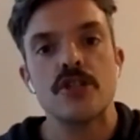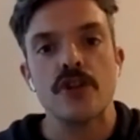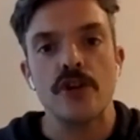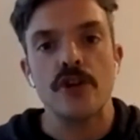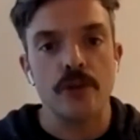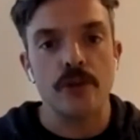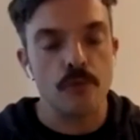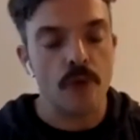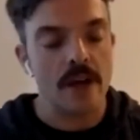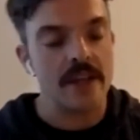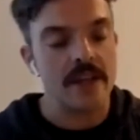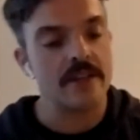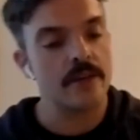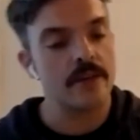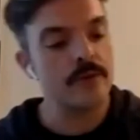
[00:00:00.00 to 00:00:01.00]
Turn the
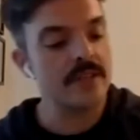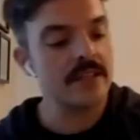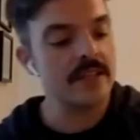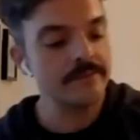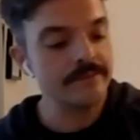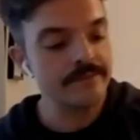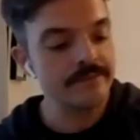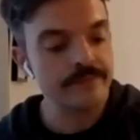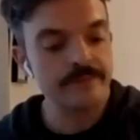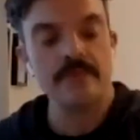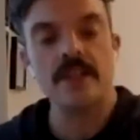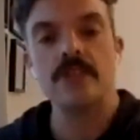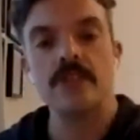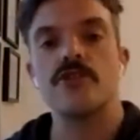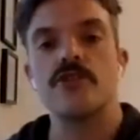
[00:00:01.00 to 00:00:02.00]
right toes in.
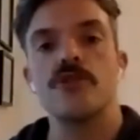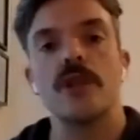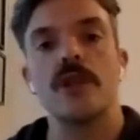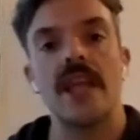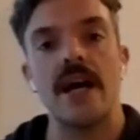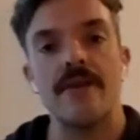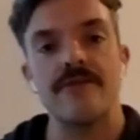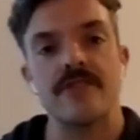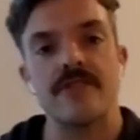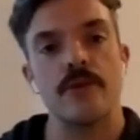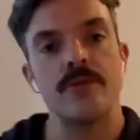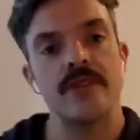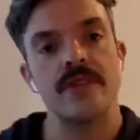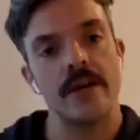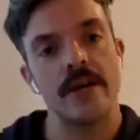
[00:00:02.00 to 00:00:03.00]
Turn your left
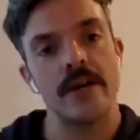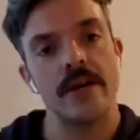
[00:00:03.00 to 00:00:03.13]
toes out.